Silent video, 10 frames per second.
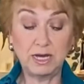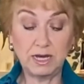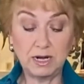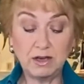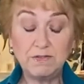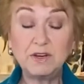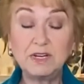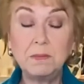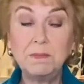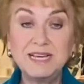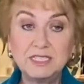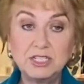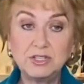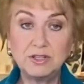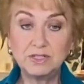and I find it best
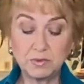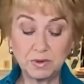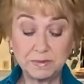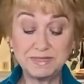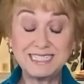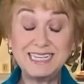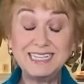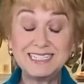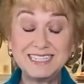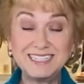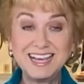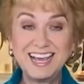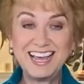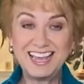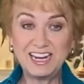to do this when I'm seated
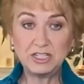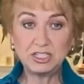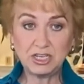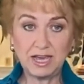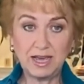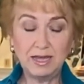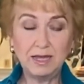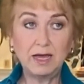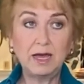in a chair